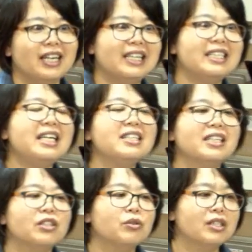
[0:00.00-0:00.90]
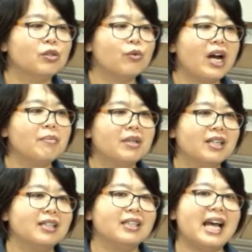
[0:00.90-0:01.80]
It's easier to describe
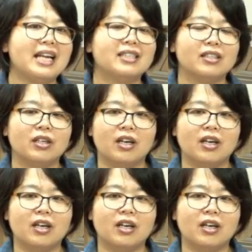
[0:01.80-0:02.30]
the less